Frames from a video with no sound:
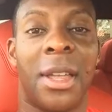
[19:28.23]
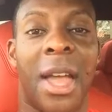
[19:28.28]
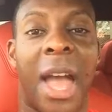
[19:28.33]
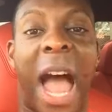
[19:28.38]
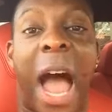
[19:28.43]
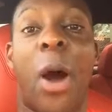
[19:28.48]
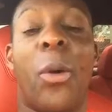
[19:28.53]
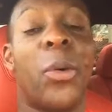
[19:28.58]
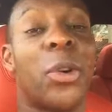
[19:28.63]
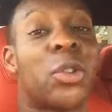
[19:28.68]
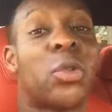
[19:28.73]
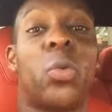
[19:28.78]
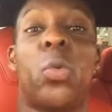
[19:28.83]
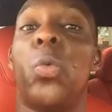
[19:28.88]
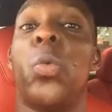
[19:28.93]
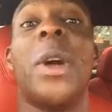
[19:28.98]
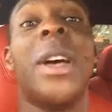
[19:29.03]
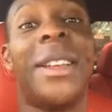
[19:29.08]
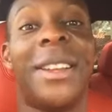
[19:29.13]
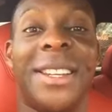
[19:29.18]
I was
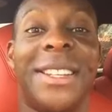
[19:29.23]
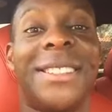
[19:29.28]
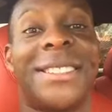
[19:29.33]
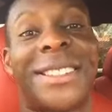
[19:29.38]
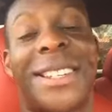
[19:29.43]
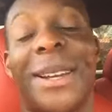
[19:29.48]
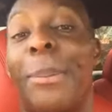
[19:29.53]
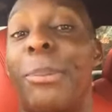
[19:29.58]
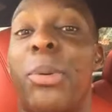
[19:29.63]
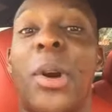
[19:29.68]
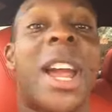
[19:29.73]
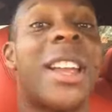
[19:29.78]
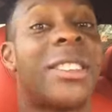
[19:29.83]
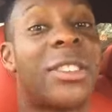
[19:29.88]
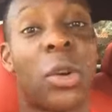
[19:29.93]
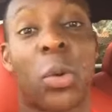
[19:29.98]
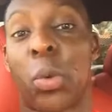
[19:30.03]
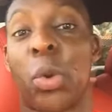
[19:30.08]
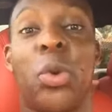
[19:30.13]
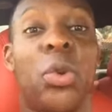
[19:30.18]
willing to break the
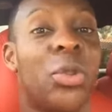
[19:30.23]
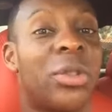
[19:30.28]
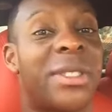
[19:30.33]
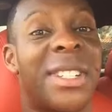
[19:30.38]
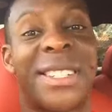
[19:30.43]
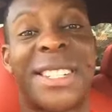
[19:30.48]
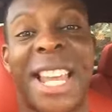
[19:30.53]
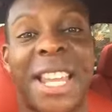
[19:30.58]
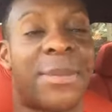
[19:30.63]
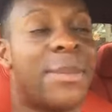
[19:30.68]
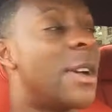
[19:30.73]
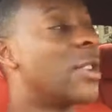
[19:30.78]
rules to chase my